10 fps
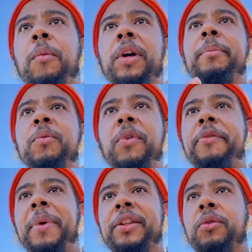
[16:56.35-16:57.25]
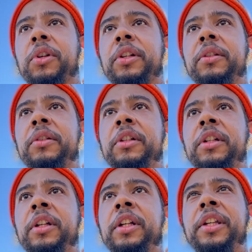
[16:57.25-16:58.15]
I want to be with my daughter.
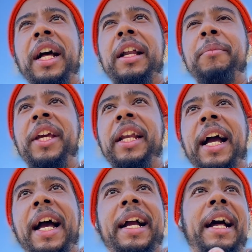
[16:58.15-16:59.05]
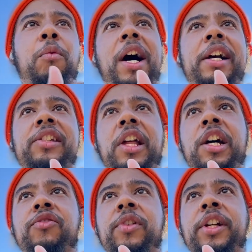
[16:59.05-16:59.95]
You know what I mean? I got to wash
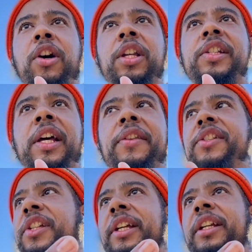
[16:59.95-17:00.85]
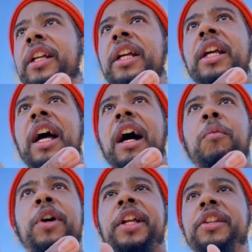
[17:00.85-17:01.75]
laundry and all this other shit.
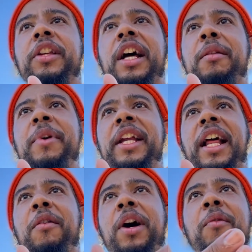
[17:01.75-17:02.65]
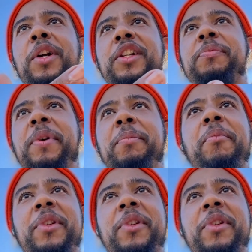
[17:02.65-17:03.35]
I want to, you know what I mean? I want to